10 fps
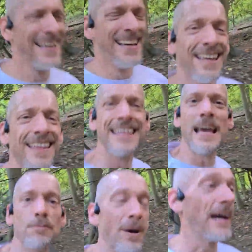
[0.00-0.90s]
than the
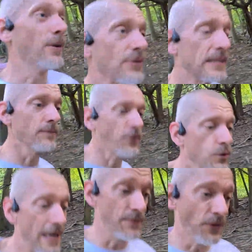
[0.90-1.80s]
MPOW Flame 2
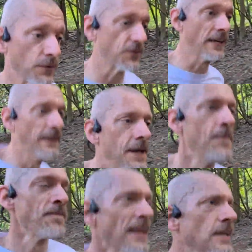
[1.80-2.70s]
headphones.
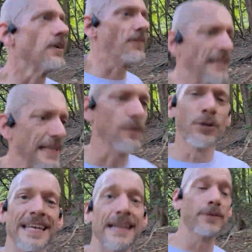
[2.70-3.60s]
So I think that would
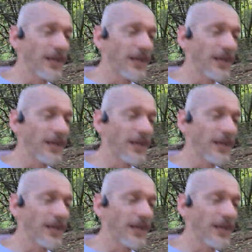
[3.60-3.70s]
count